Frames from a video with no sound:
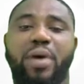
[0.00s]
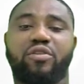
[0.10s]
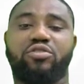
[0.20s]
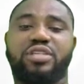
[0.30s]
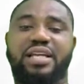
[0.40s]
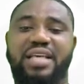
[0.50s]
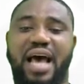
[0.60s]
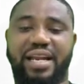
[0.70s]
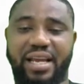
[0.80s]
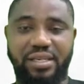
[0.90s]
hydroxide is
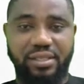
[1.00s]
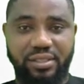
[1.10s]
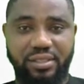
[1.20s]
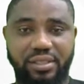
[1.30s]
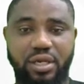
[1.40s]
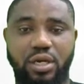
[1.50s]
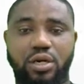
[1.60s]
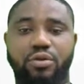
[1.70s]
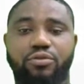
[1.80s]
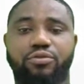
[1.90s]
added,
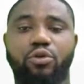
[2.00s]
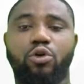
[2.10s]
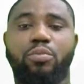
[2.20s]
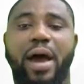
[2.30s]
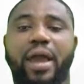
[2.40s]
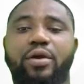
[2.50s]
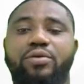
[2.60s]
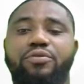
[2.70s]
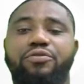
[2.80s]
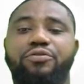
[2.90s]
followed by
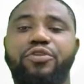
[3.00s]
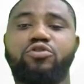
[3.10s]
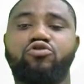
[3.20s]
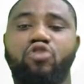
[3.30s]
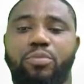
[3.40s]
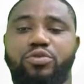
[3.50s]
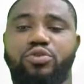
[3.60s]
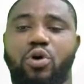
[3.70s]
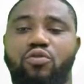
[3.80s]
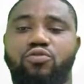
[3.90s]
few
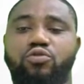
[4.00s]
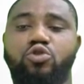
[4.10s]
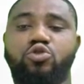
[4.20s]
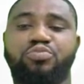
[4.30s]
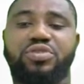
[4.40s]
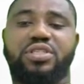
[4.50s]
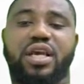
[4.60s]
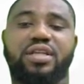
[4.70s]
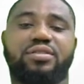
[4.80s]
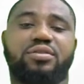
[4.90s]
drops of
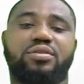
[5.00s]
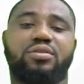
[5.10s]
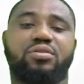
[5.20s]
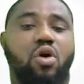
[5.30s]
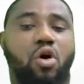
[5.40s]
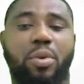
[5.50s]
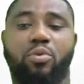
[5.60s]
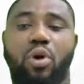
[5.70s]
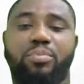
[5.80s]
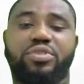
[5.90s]
2% or maybe
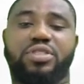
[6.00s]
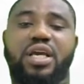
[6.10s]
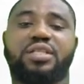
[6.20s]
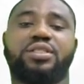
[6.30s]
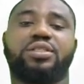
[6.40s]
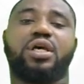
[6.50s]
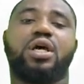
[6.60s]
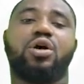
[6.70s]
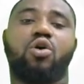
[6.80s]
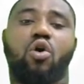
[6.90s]
1%
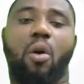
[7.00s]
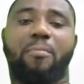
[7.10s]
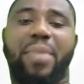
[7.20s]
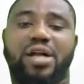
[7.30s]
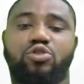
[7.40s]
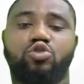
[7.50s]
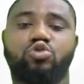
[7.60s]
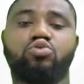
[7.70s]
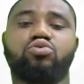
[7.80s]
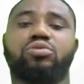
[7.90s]
copper
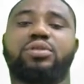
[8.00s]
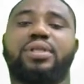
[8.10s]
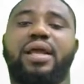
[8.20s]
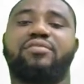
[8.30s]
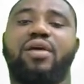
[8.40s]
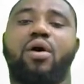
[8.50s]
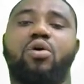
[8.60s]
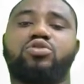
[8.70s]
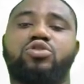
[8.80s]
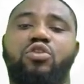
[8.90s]
2 tetra,
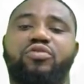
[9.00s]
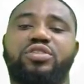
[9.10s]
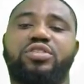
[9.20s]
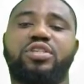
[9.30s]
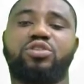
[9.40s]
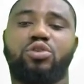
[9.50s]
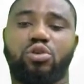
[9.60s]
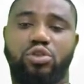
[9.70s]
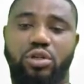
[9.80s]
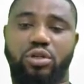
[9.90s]
also sulfate 6
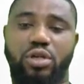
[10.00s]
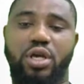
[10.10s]
solution.